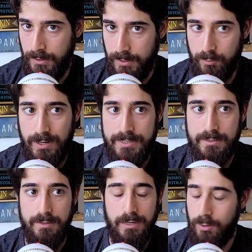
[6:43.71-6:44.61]
Otherwise,
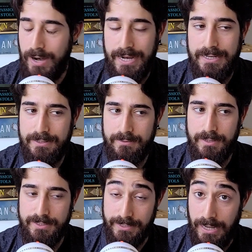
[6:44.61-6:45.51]
the Kraken
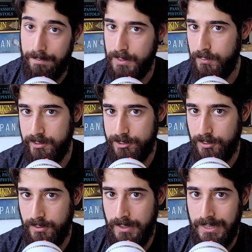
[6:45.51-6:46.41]
is an epic
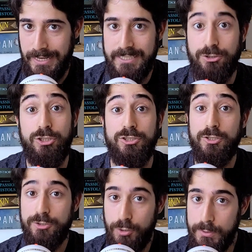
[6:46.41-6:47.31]
creature. It's just
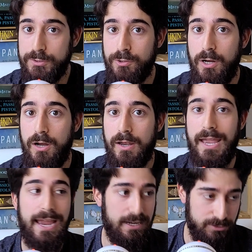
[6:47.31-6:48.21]
too strong
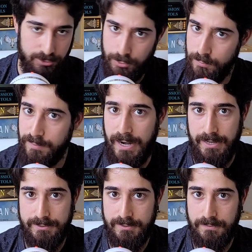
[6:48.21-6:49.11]
and too
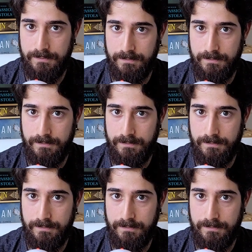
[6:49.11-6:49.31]
fast.